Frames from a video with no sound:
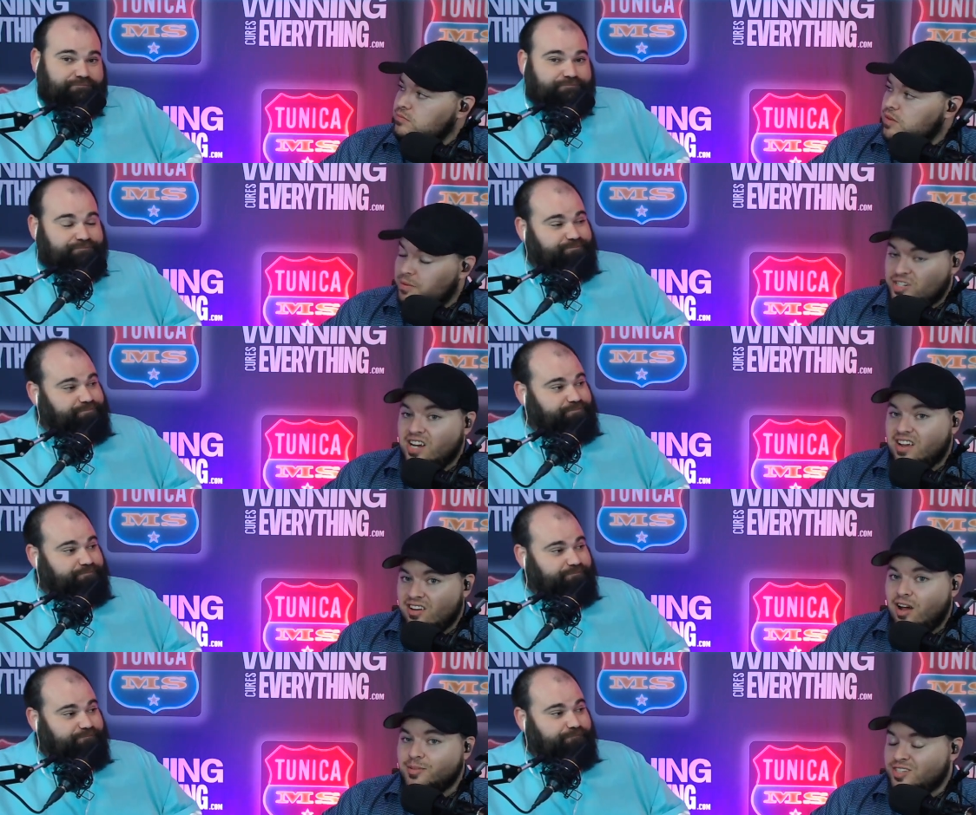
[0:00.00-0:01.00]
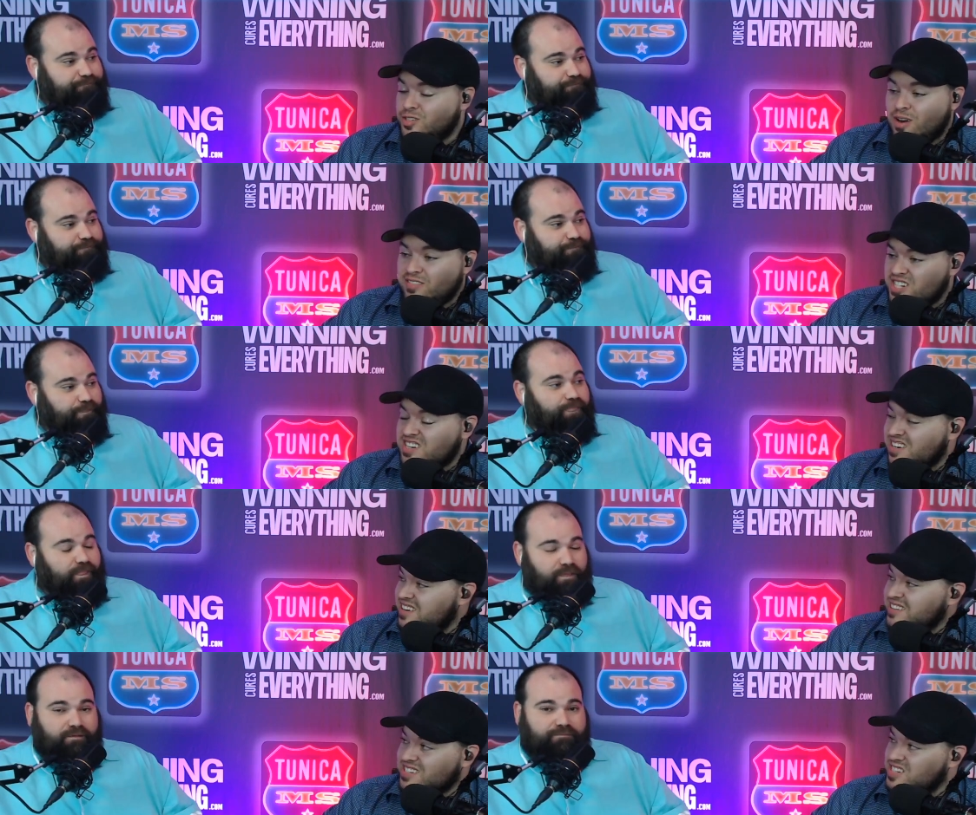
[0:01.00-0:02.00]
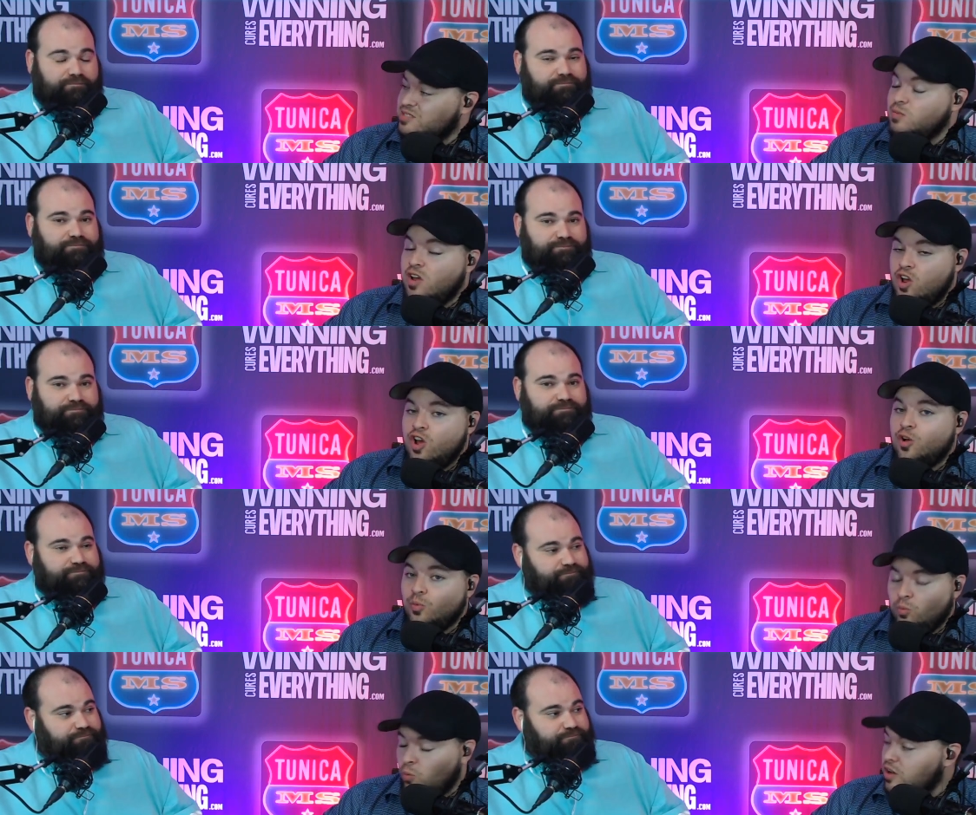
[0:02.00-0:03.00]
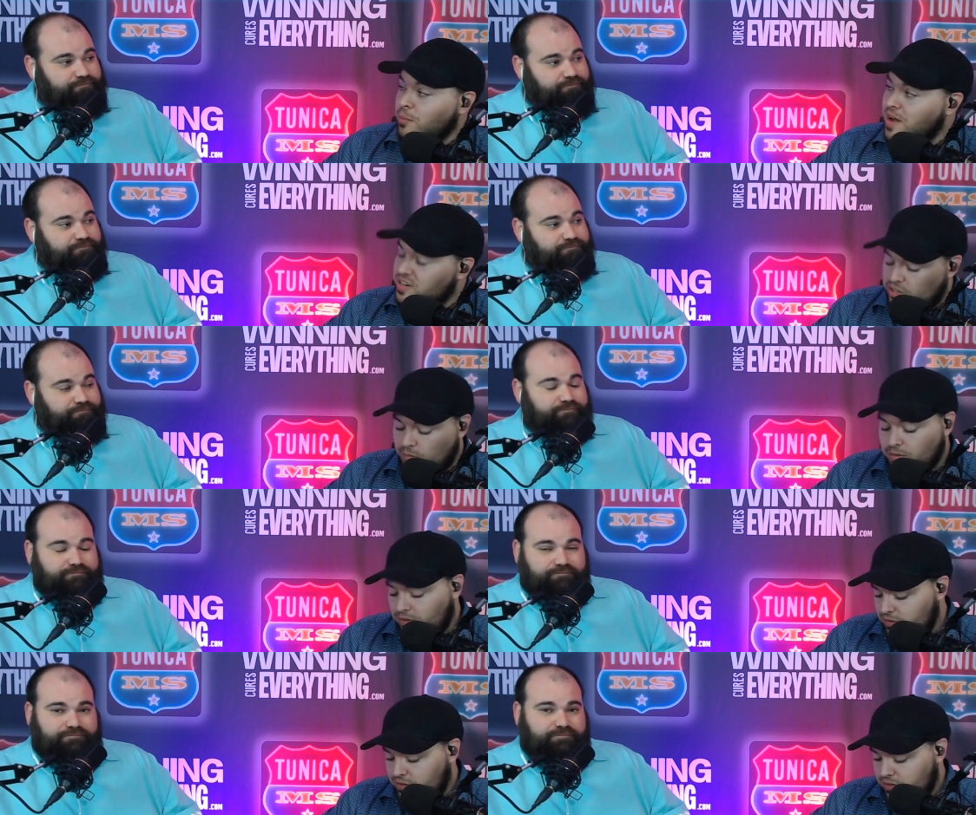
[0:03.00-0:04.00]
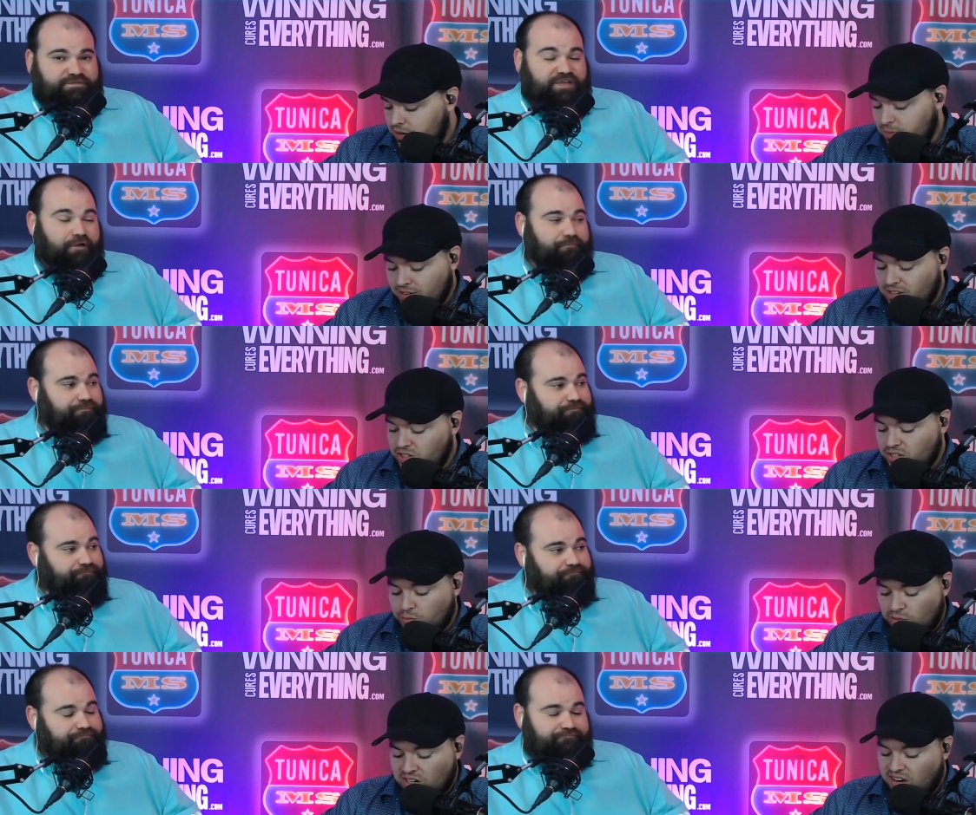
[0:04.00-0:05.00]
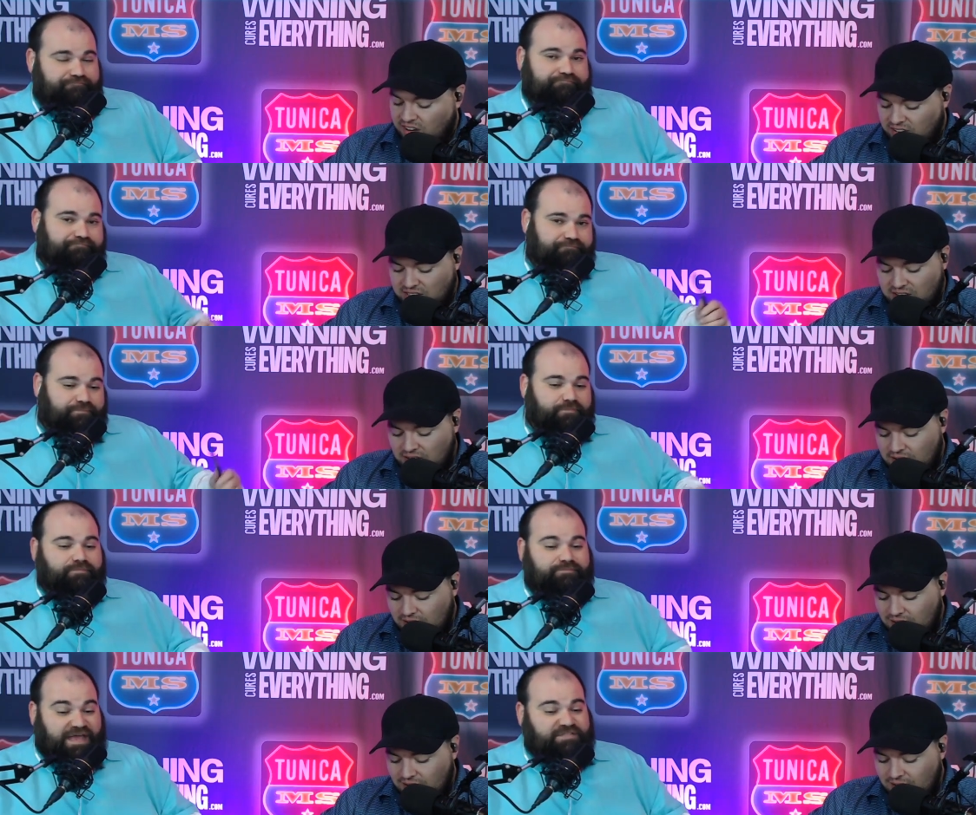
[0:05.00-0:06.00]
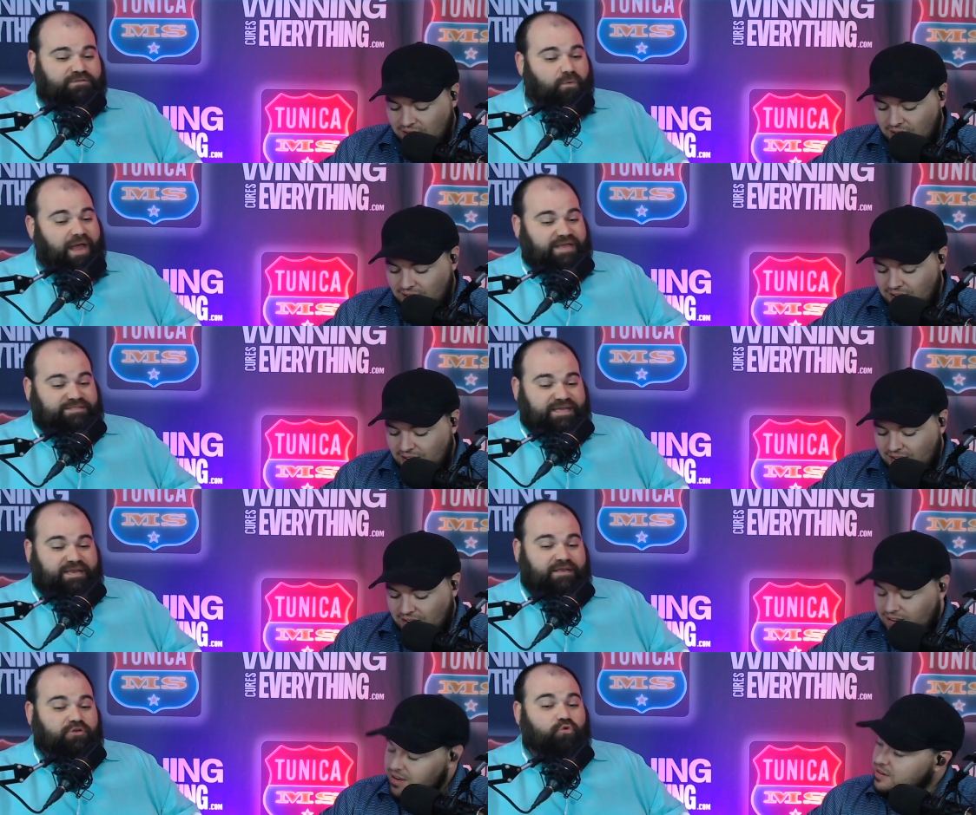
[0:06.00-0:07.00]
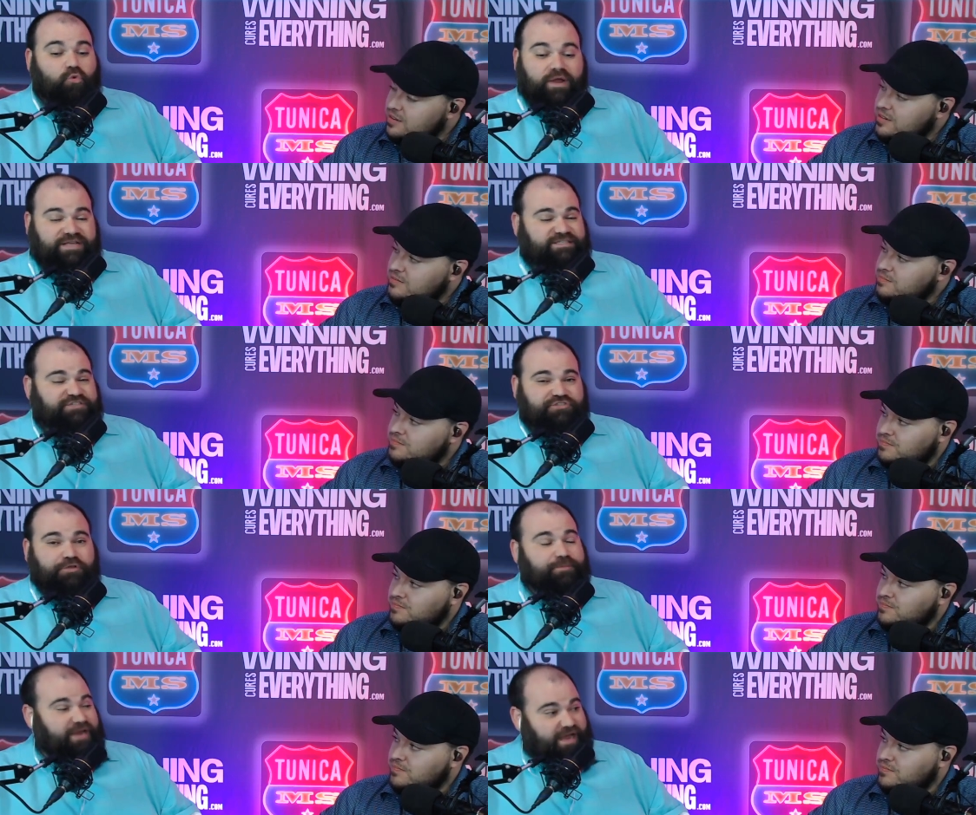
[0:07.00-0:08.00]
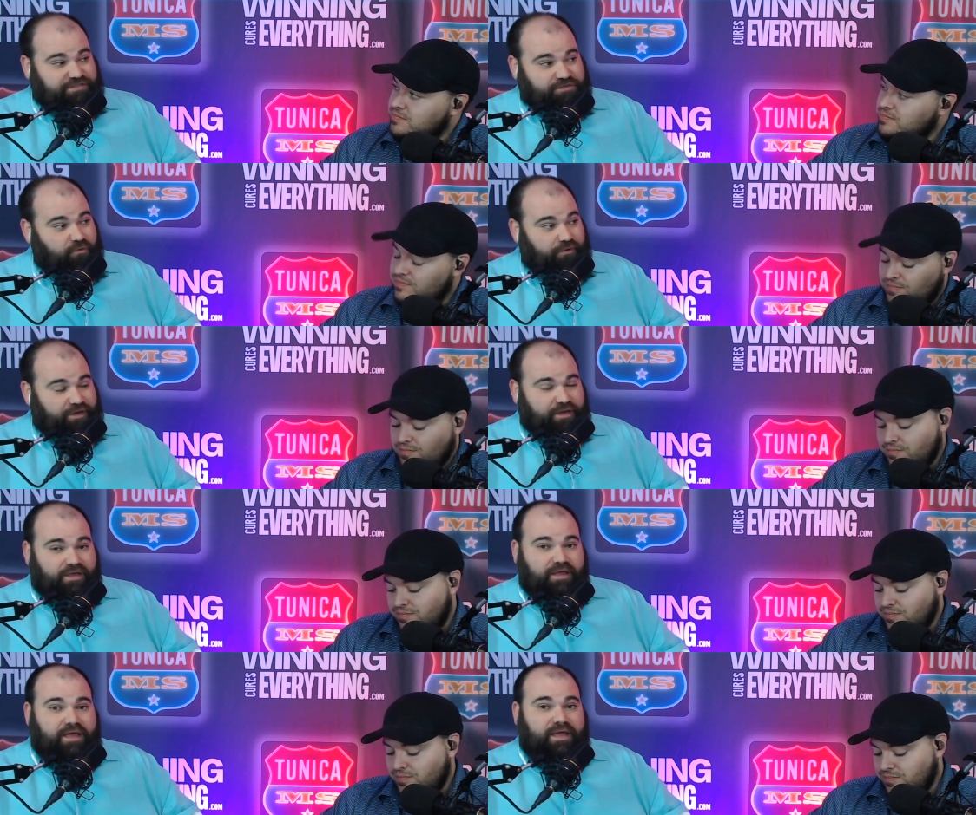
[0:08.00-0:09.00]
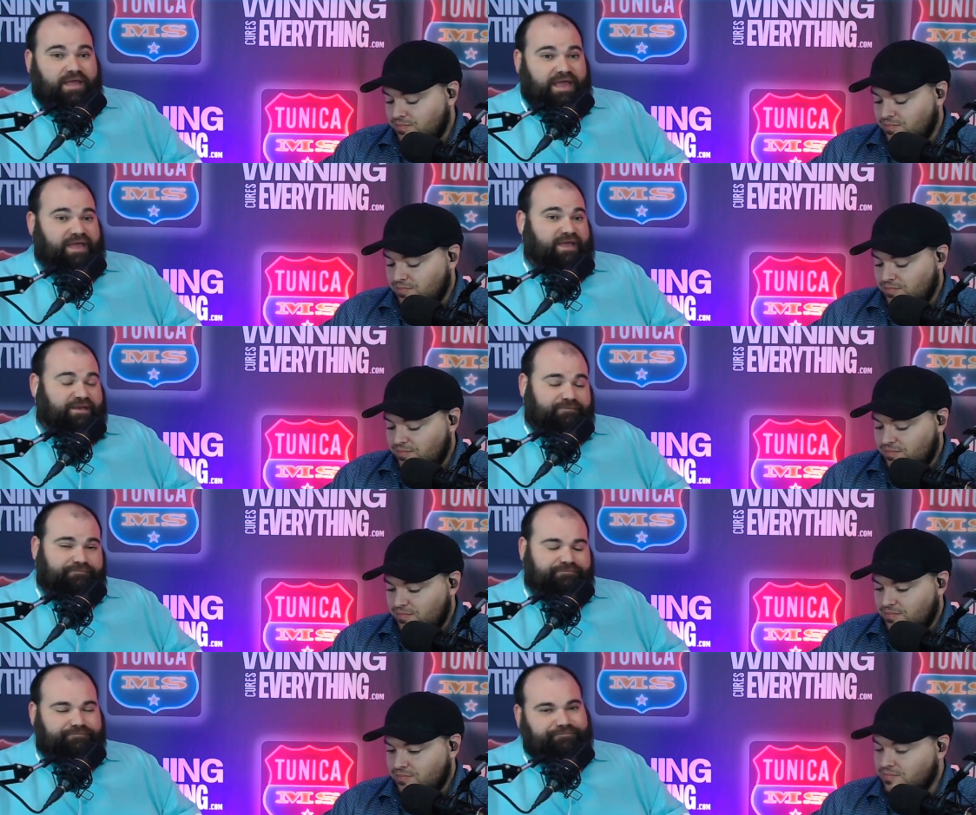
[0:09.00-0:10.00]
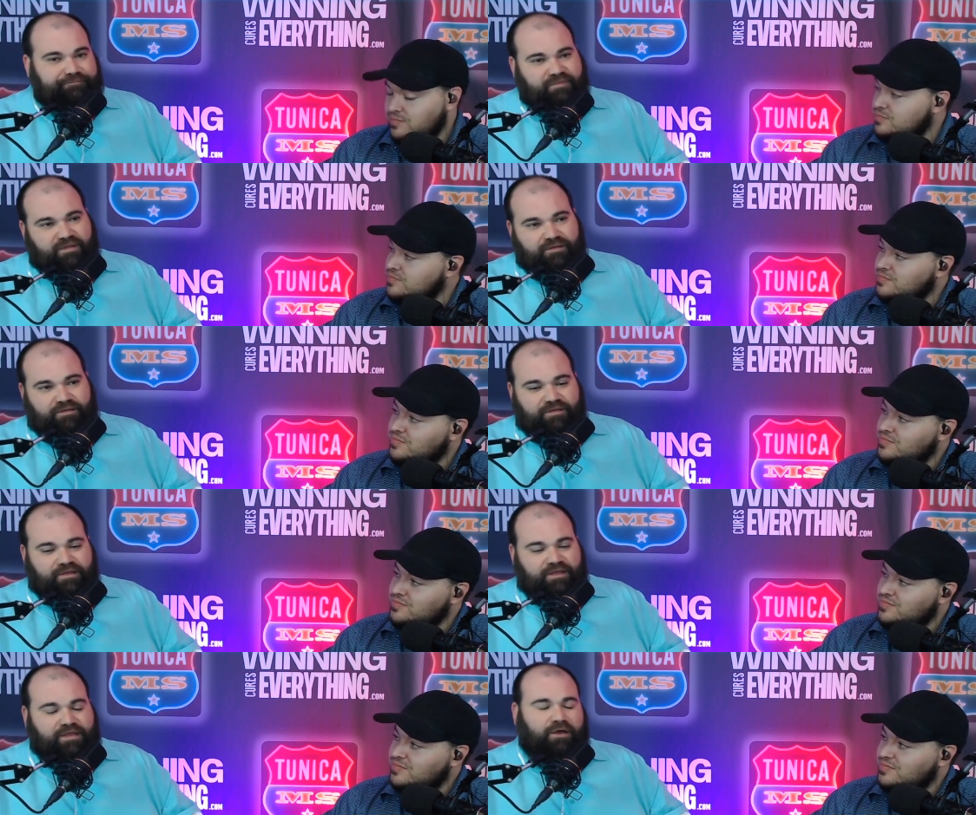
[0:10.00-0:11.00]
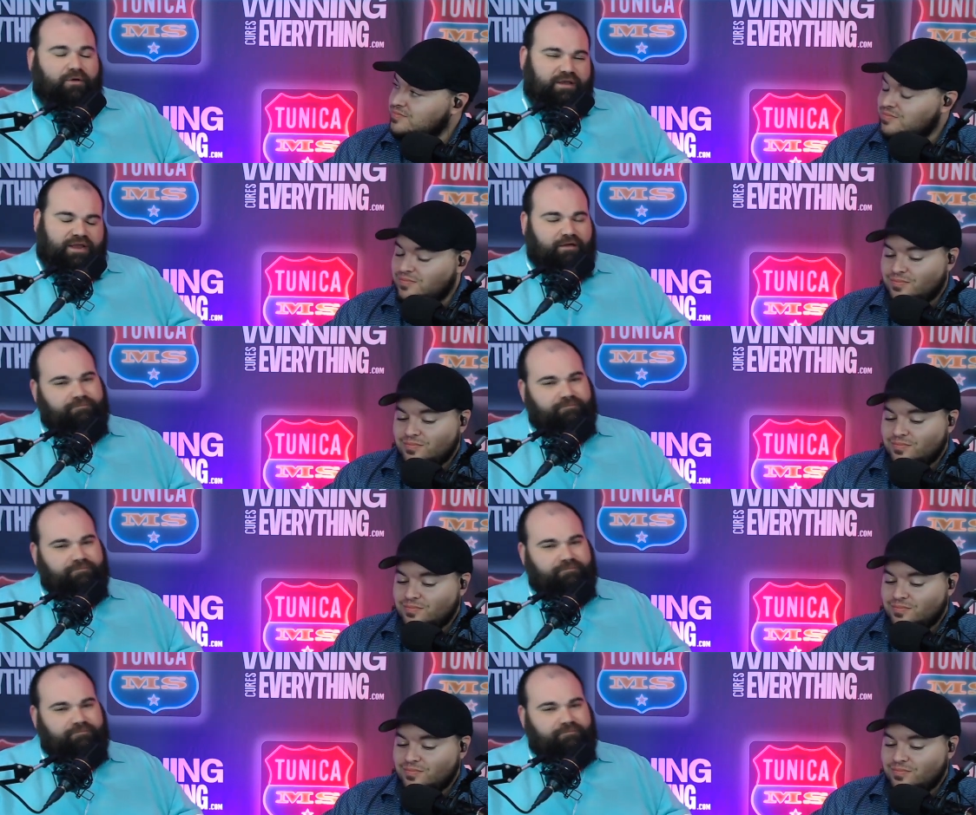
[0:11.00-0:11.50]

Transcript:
Speaker 1: I mean, J.K. Dobbins and Travis Etienne is what a matchup. I mean, it's just ridiculous.
Speaker 2: That's the way I see it. Crazy, stupid, high scoring. And you know what? No,